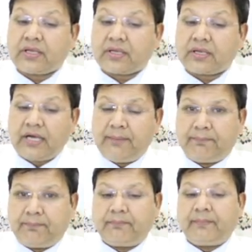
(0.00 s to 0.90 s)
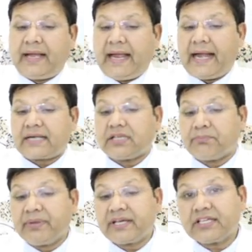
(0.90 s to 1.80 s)
come at the
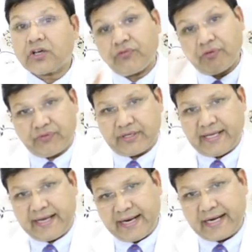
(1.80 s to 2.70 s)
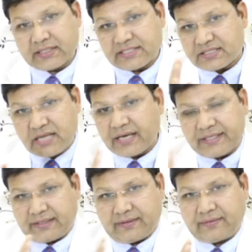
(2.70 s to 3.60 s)
beginning of a word, at the
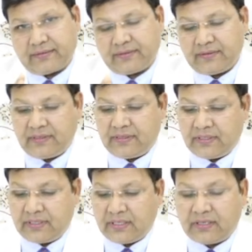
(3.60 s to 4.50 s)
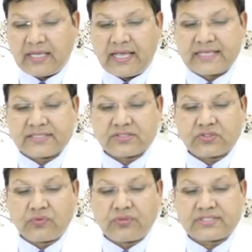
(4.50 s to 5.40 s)
starting, as
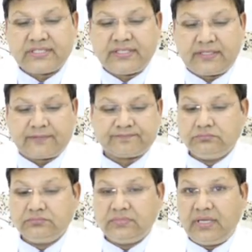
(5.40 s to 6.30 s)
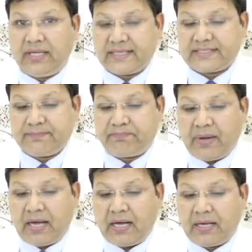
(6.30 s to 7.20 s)
you will see here, as in
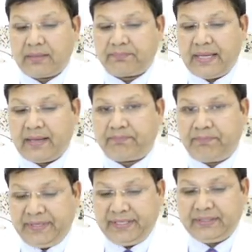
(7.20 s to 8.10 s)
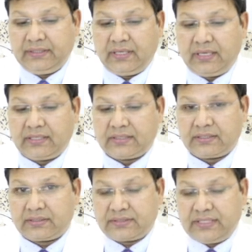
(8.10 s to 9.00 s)
pa, pa pain,
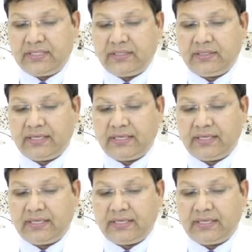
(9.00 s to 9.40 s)
till,